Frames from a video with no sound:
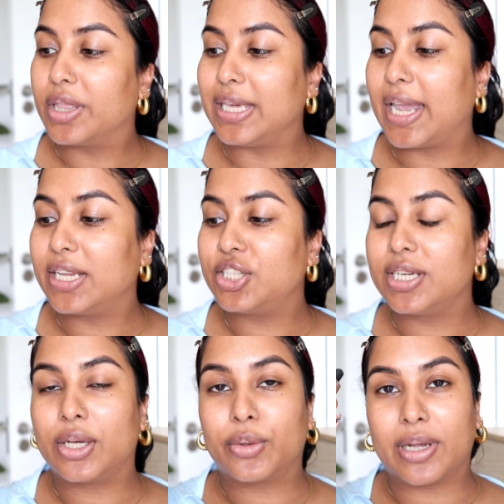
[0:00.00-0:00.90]
The
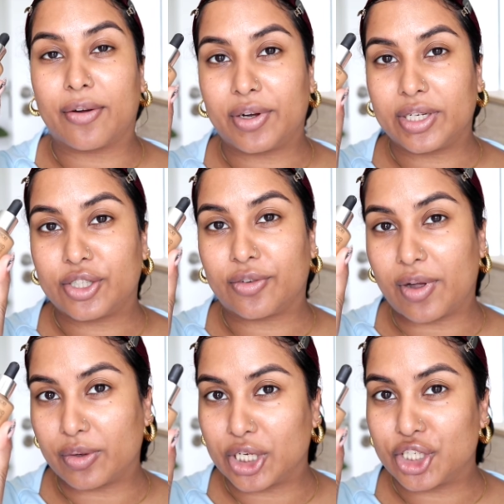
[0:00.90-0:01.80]
HD Liquid Coverage
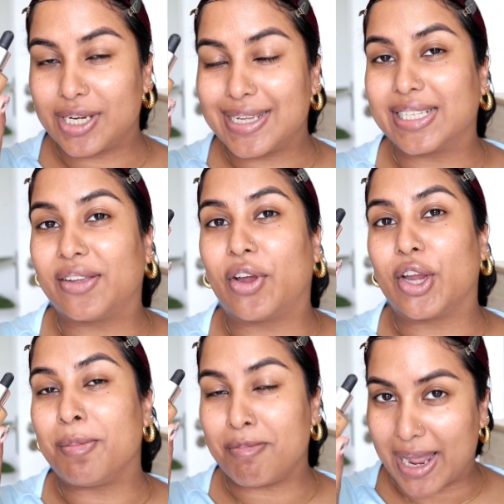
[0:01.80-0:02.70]
Foundation is a
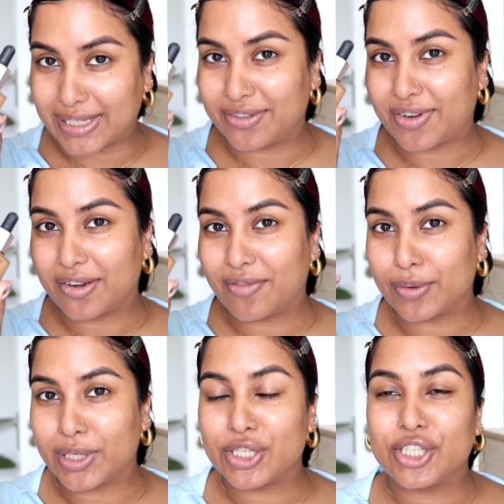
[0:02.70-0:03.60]
very mattifying
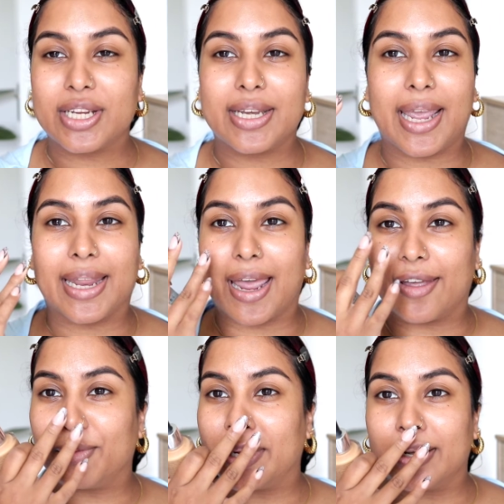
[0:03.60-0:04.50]
foundation, and
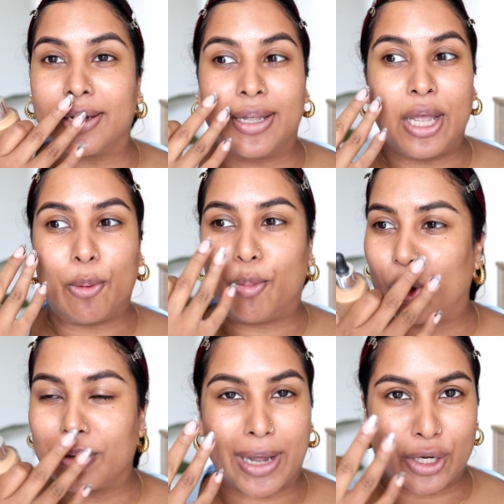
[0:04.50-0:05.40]
I've been
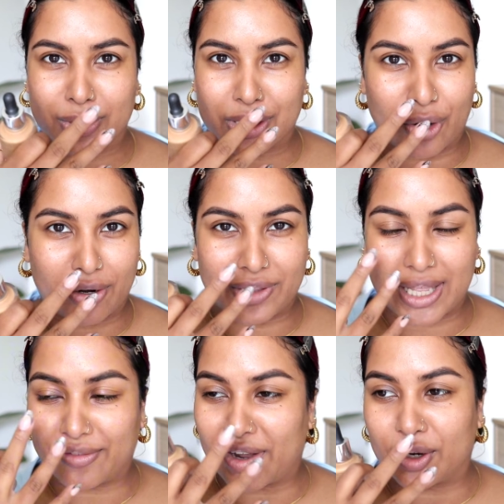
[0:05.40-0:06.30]
blowing my nose and all of
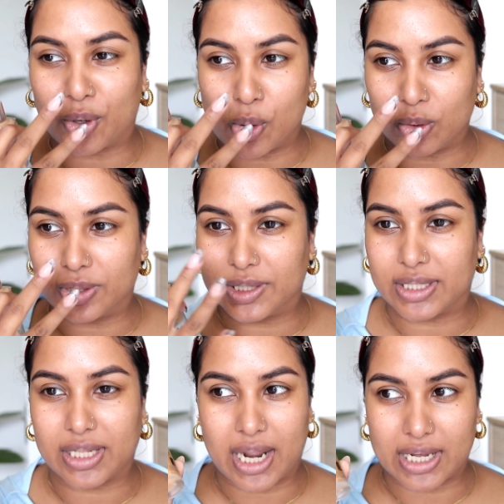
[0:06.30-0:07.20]
that. I've had a cold
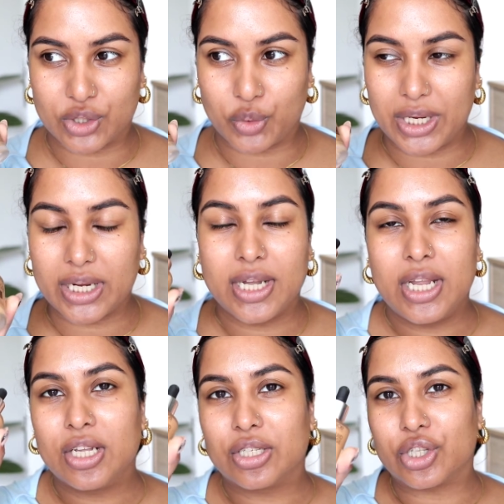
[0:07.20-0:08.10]
the last week,
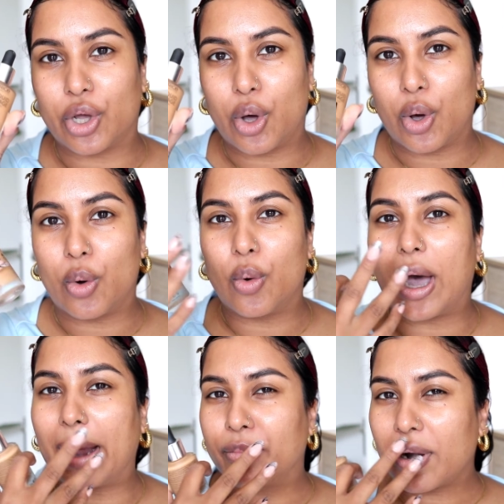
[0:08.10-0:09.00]

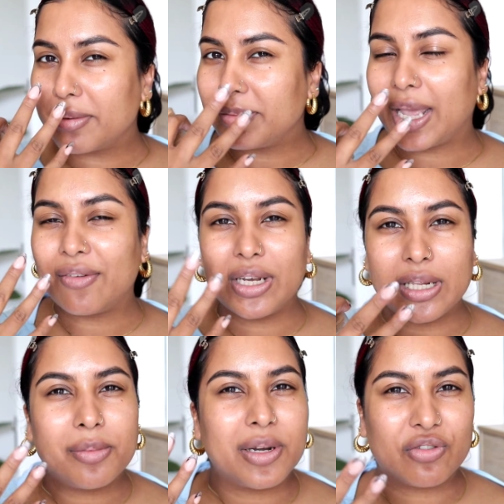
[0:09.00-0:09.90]
so I probably have a
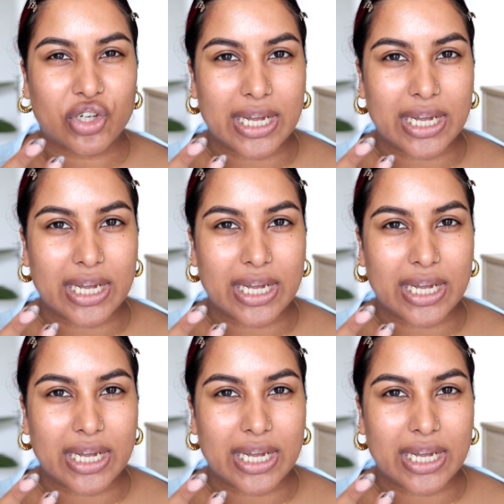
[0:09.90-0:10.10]
little bit of